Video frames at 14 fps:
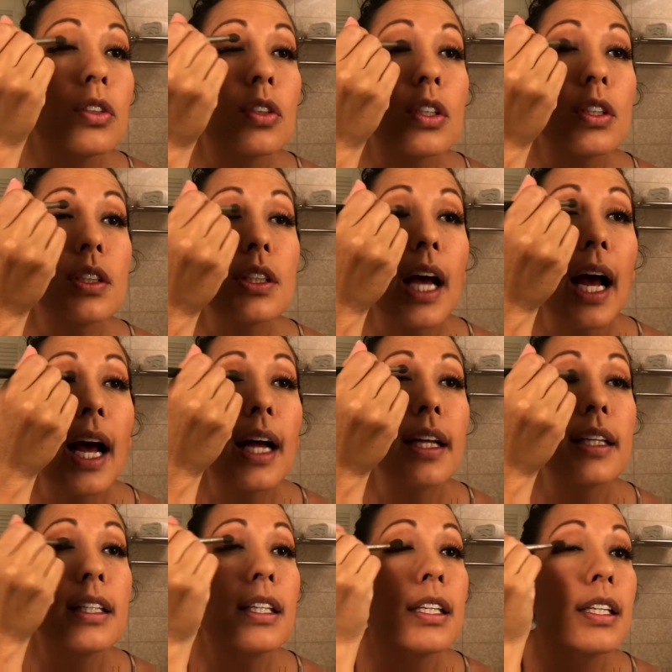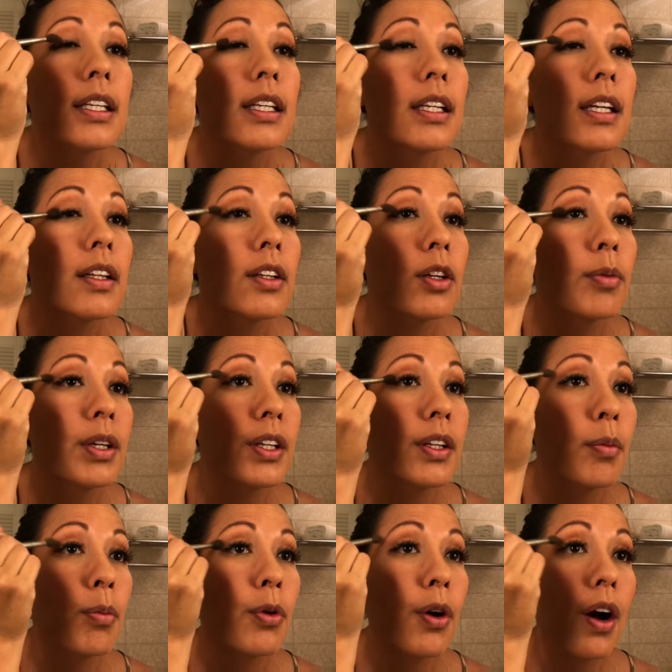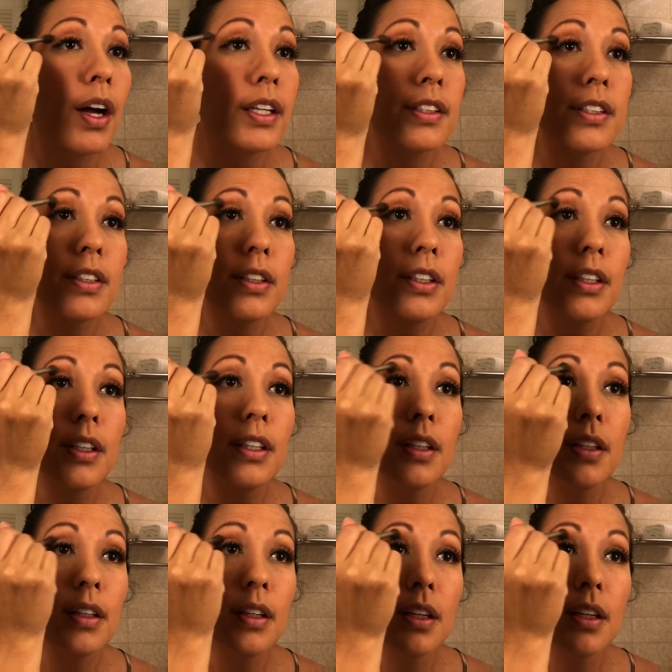just add a little bit of the bronzer,